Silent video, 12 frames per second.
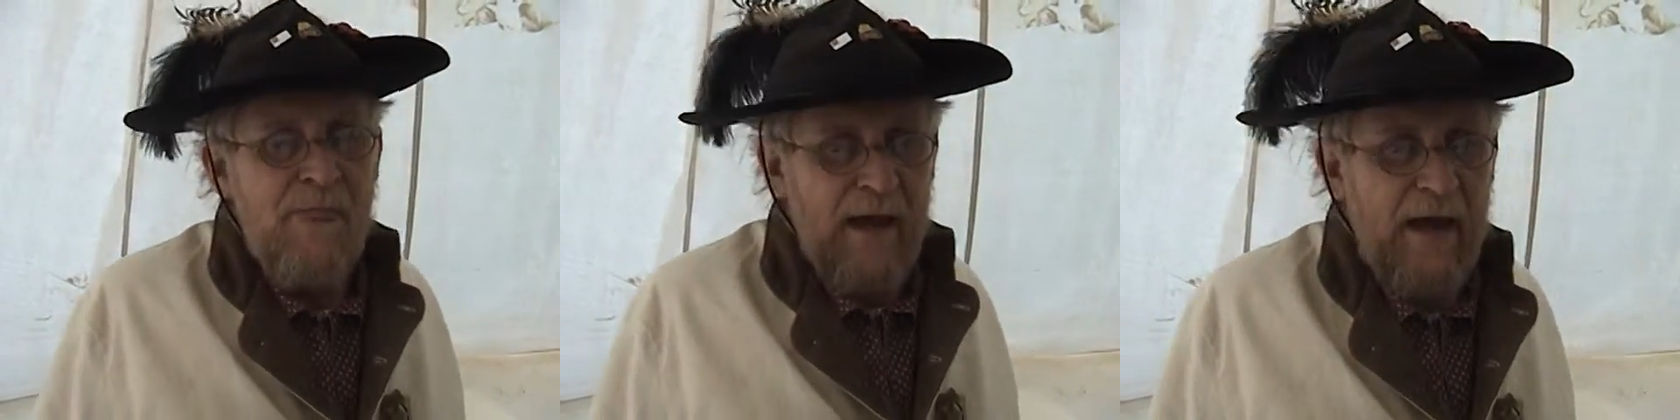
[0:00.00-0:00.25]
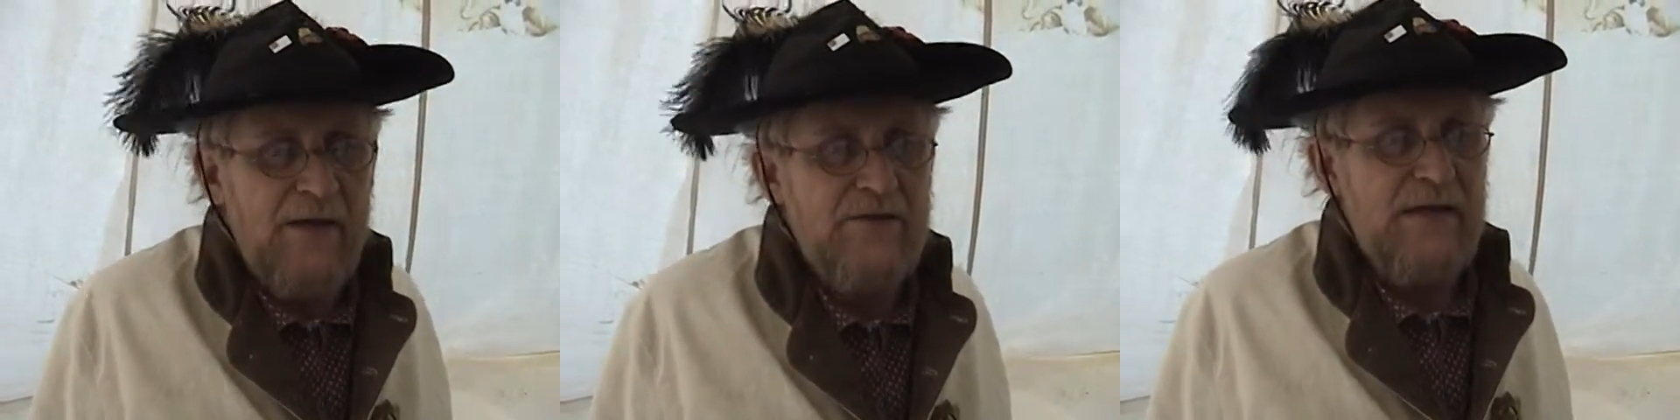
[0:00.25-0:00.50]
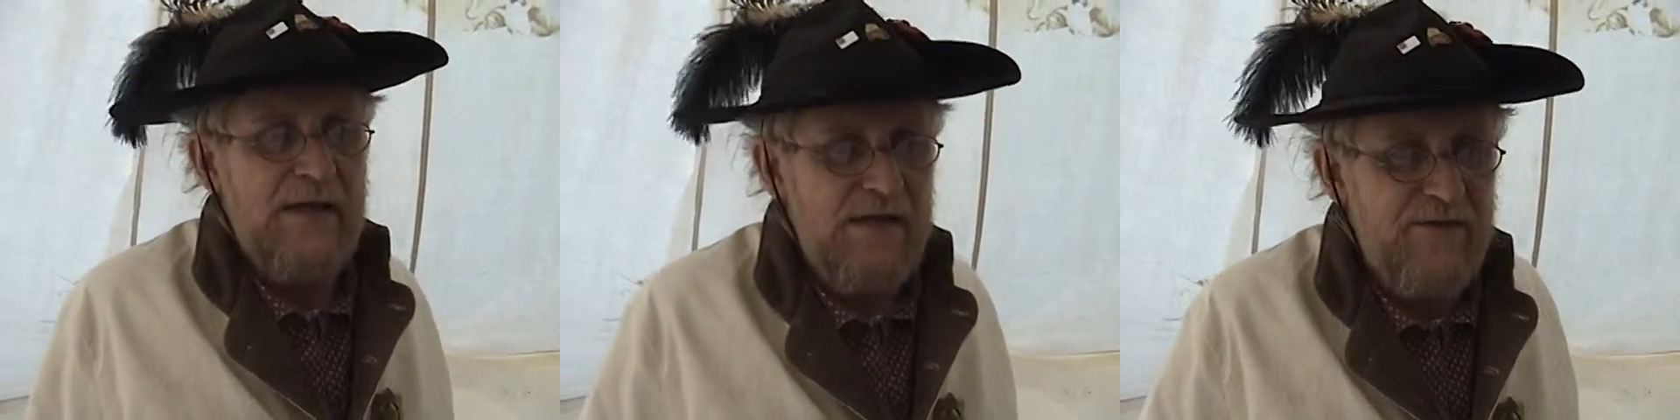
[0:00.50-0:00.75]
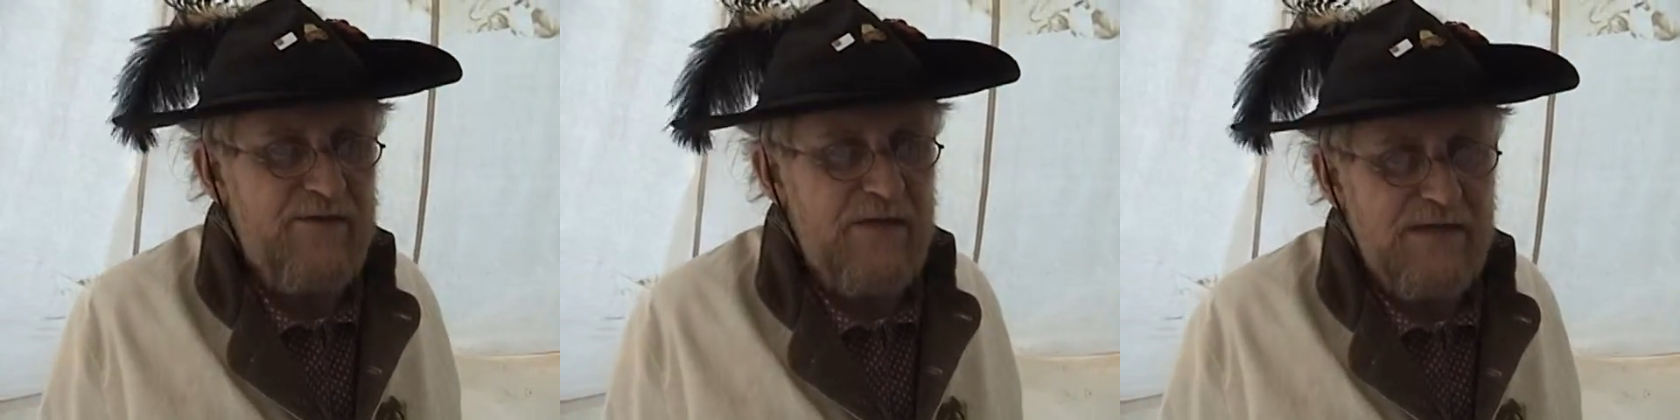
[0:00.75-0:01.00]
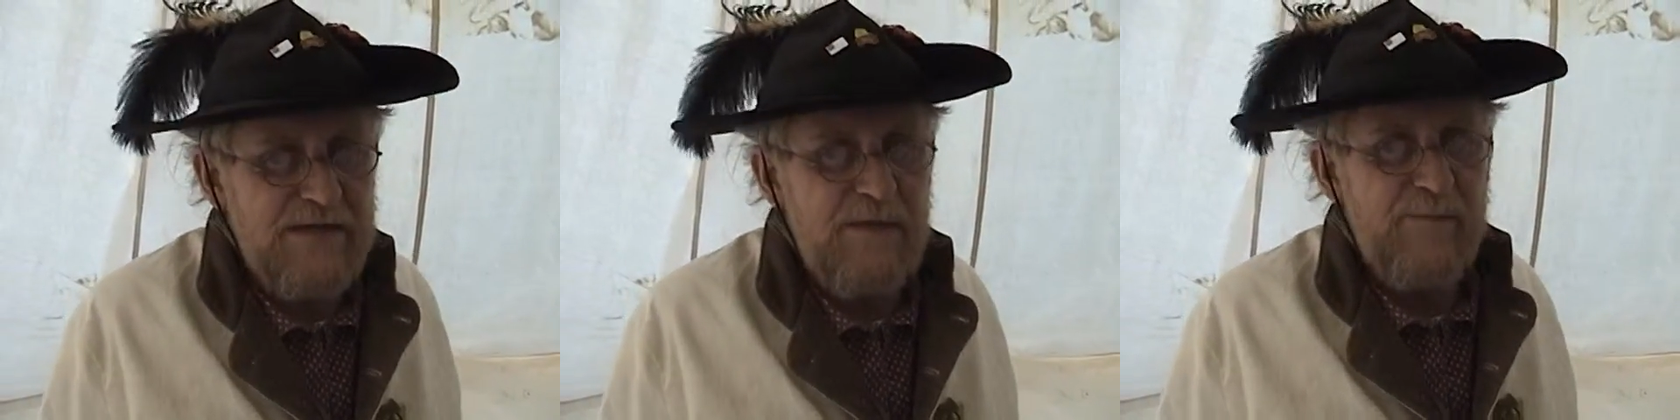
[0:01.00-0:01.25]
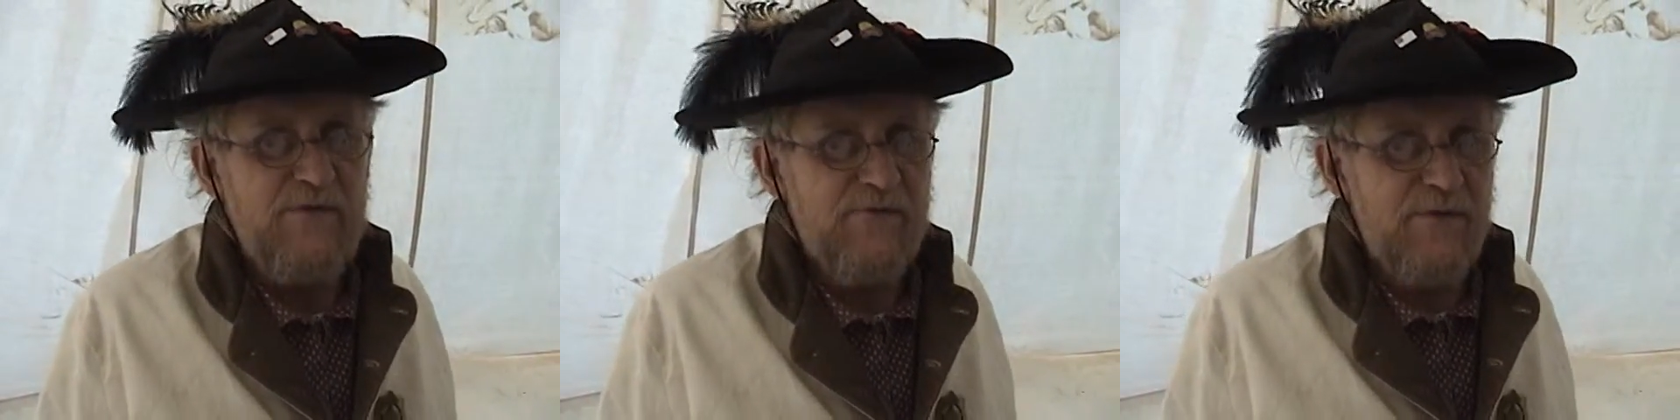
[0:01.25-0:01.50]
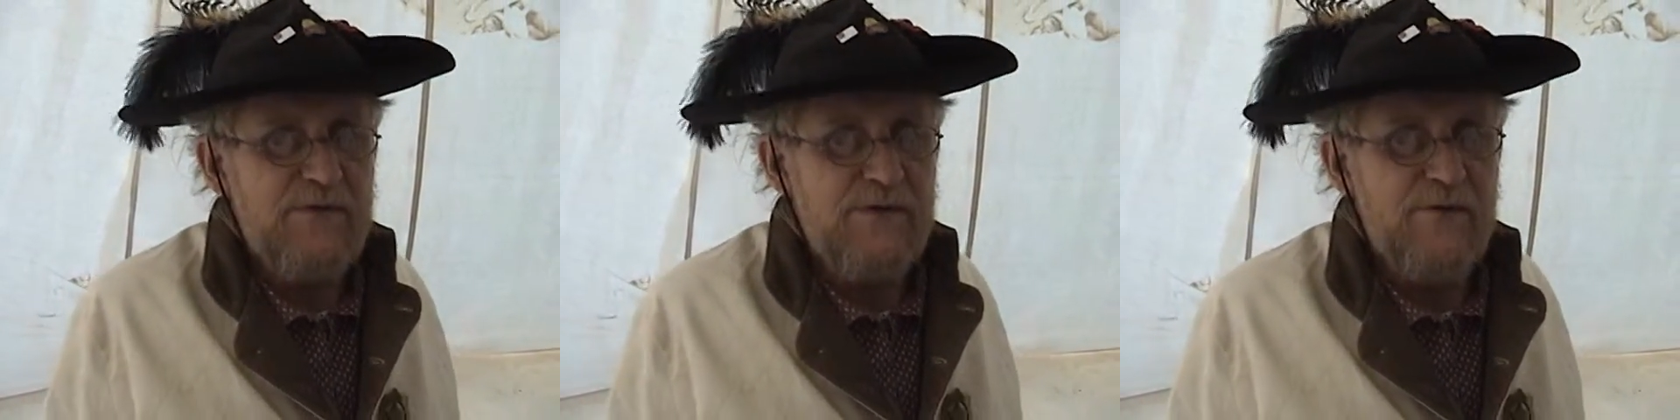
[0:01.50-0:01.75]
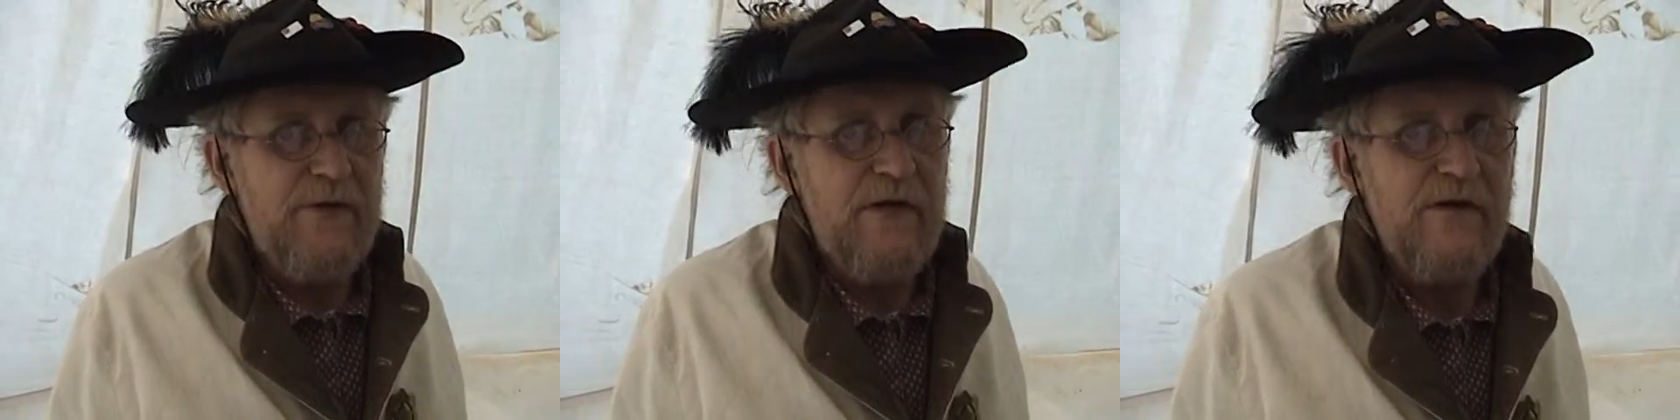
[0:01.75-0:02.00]
actually lived in teepee for
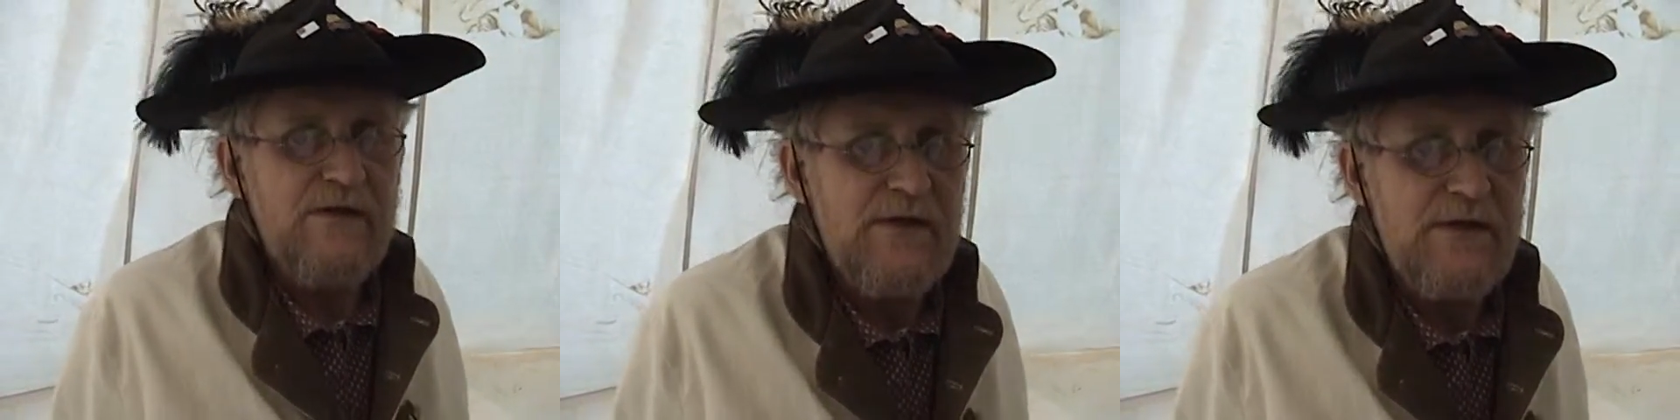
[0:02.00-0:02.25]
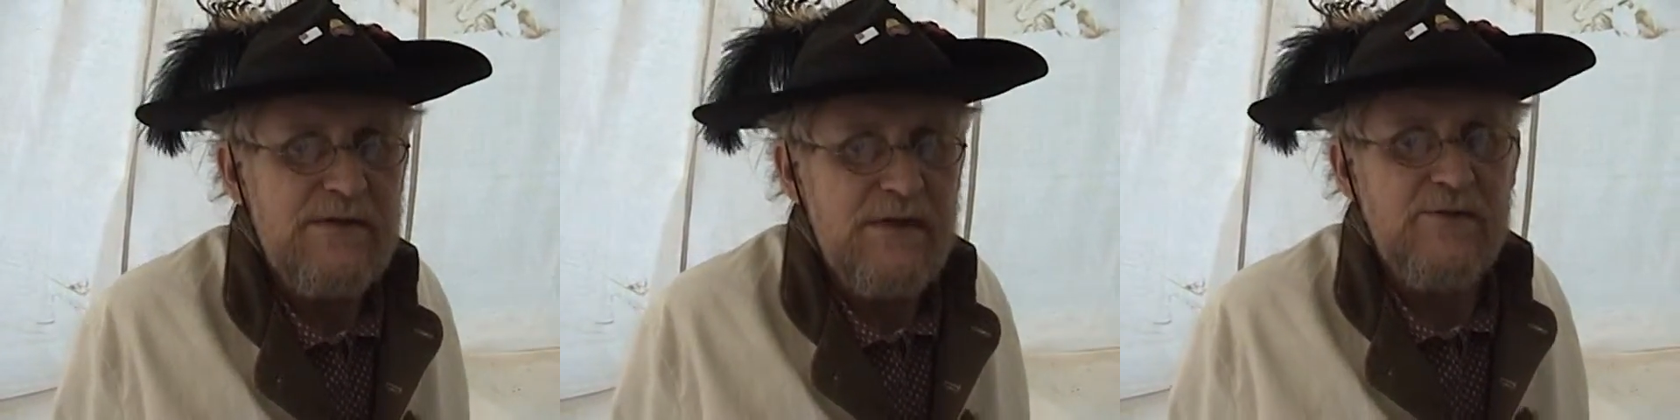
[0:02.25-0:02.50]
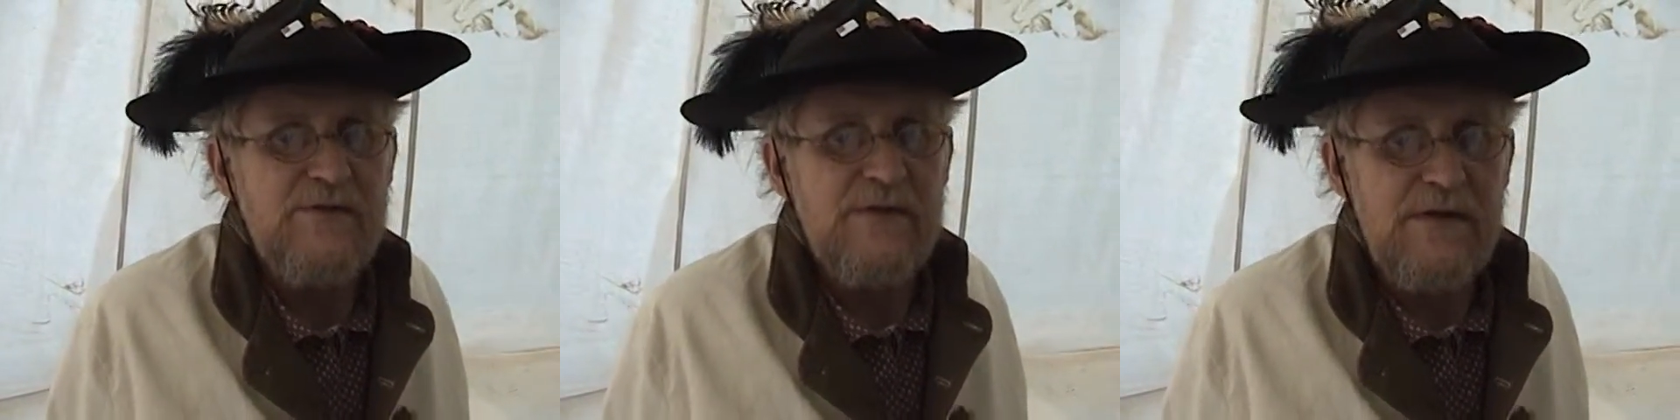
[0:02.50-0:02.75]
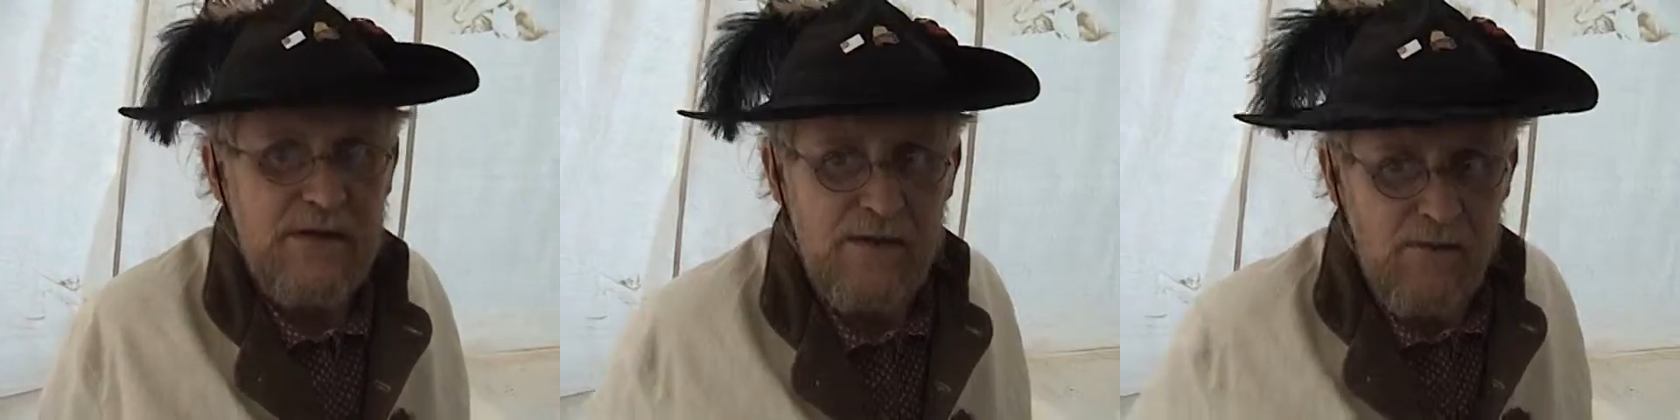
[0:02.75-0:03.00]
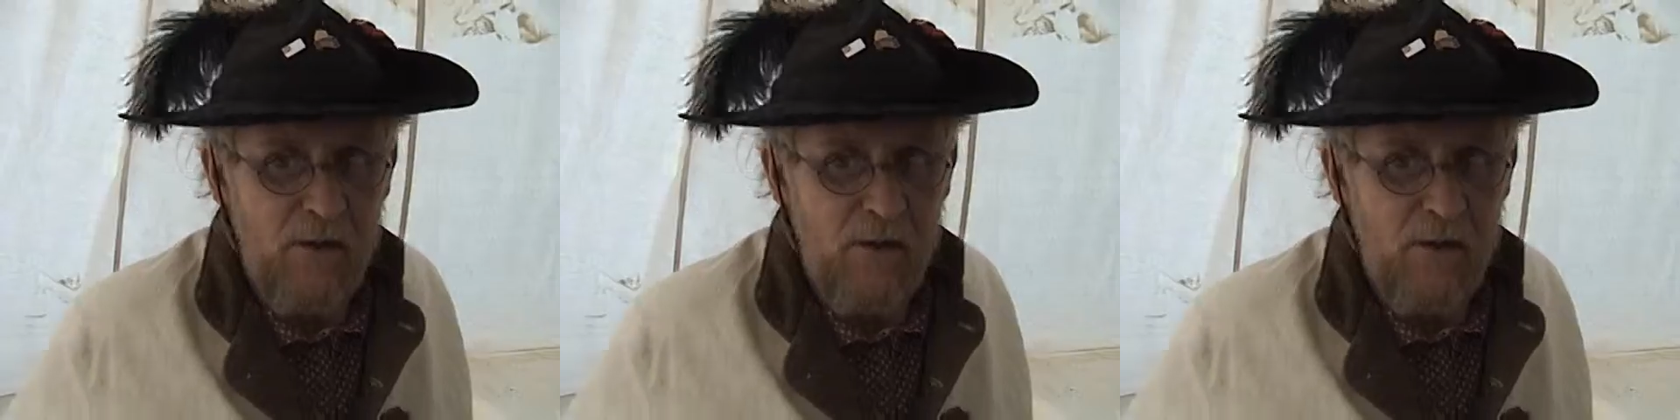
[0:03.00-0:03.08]
2 years, continuously,